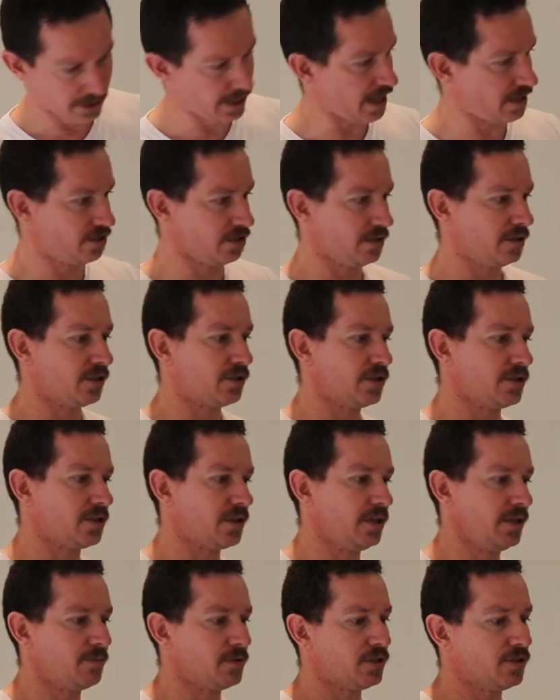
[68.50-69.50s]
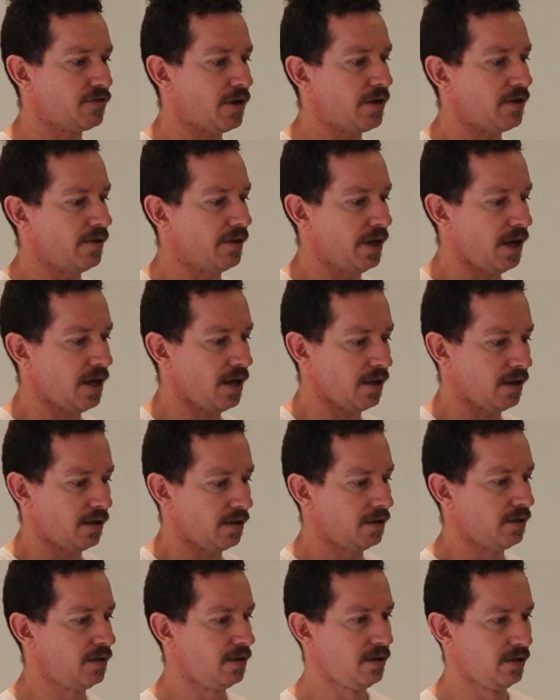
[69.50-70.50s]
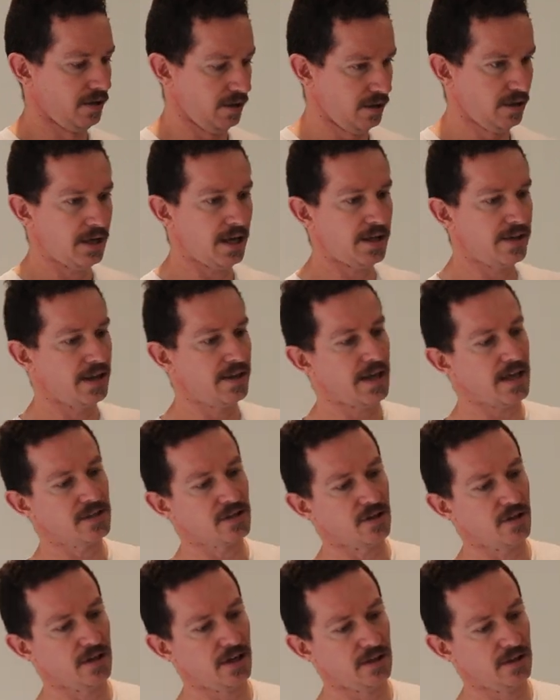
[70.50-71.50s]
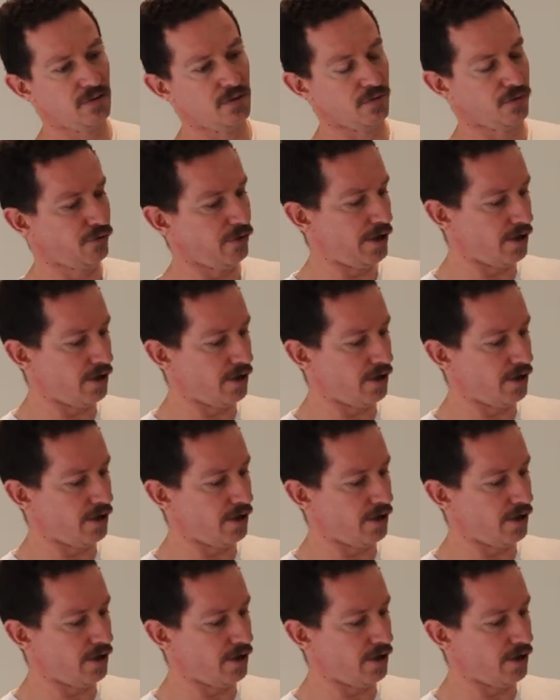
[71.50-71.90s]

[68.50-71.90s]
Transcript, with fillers: and then that's got a little thread on it and then that just,